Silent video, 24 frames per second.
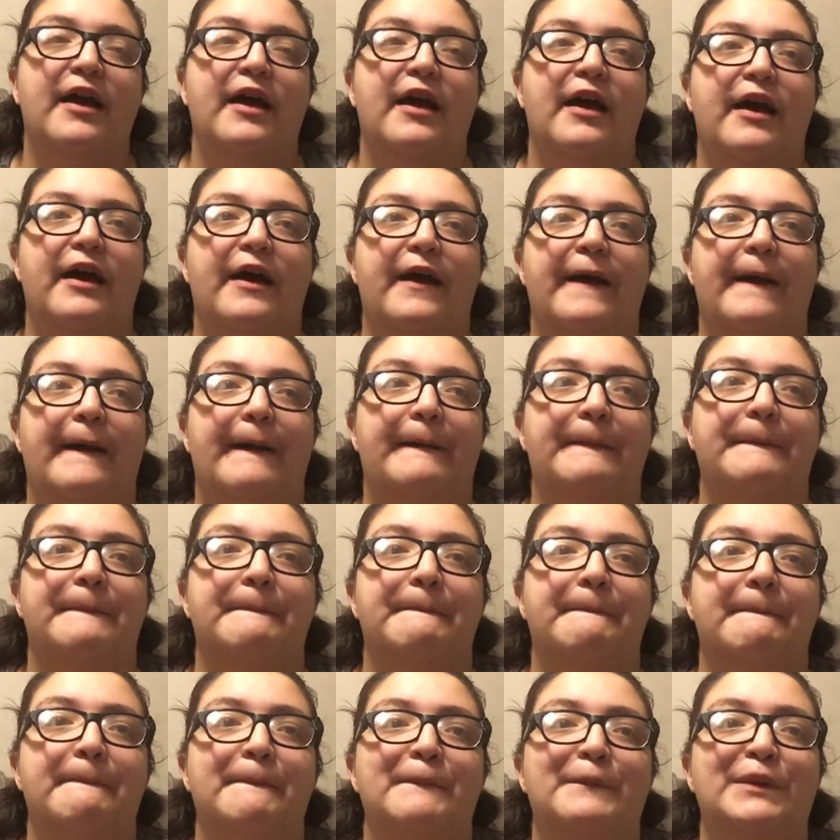
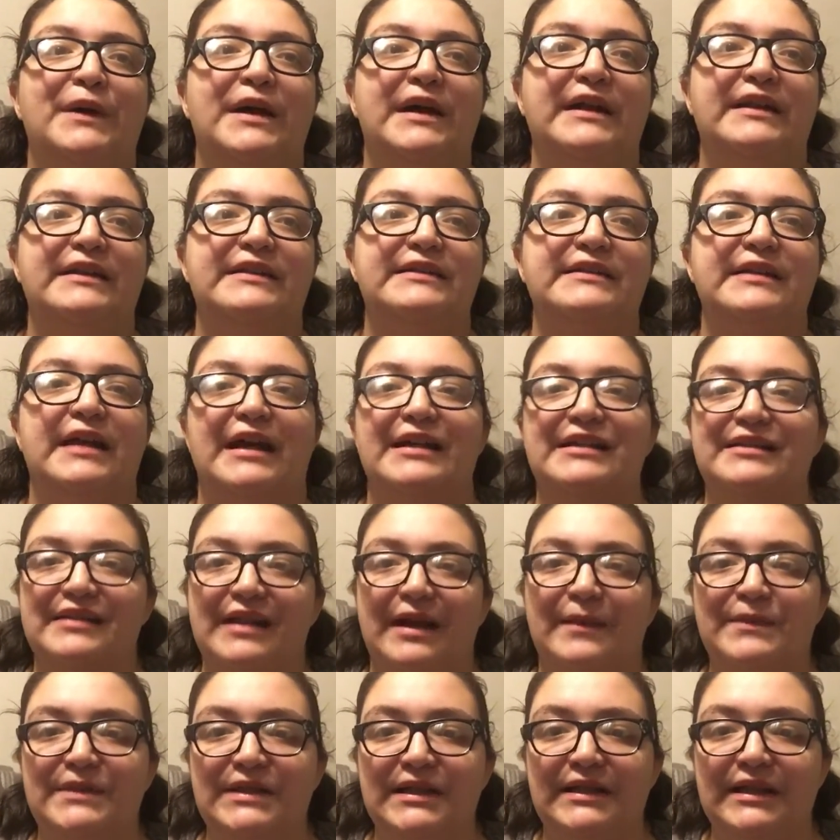But I
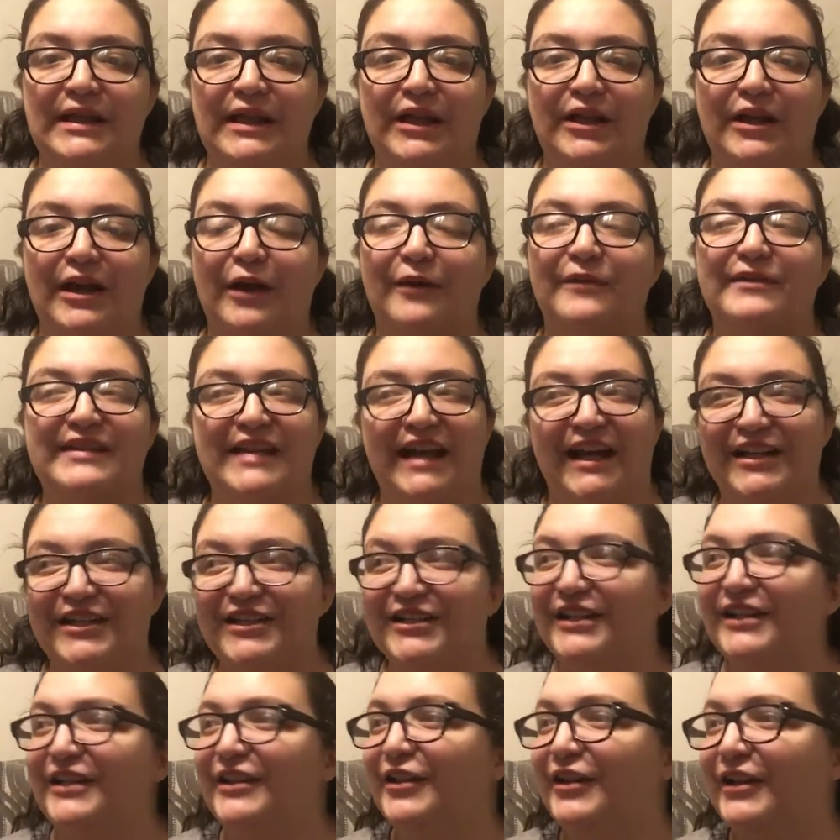stopped in there. I was
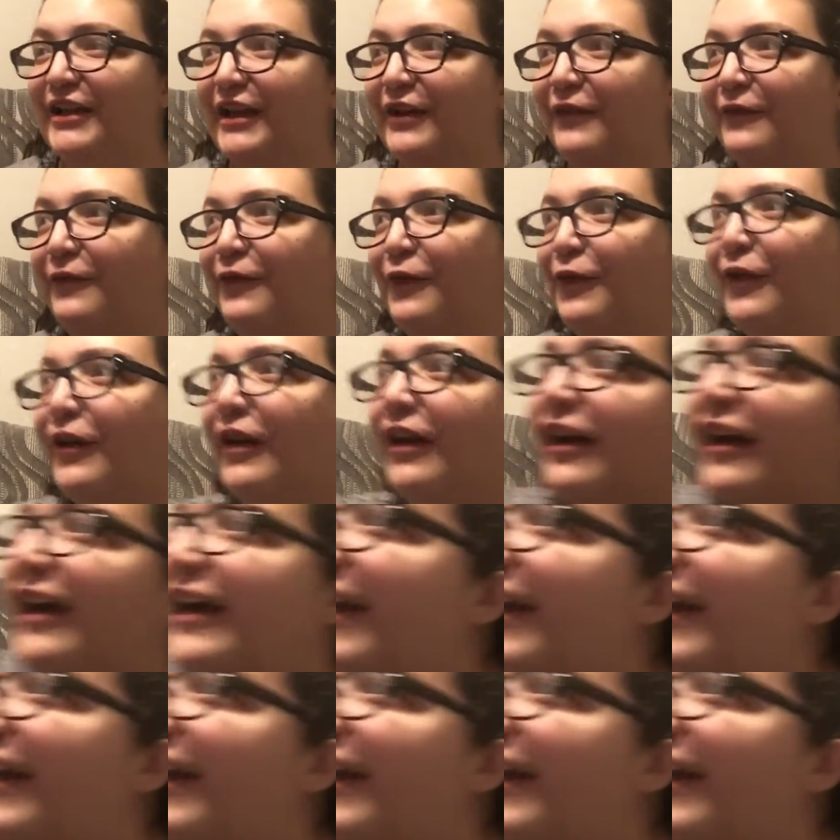actually looking for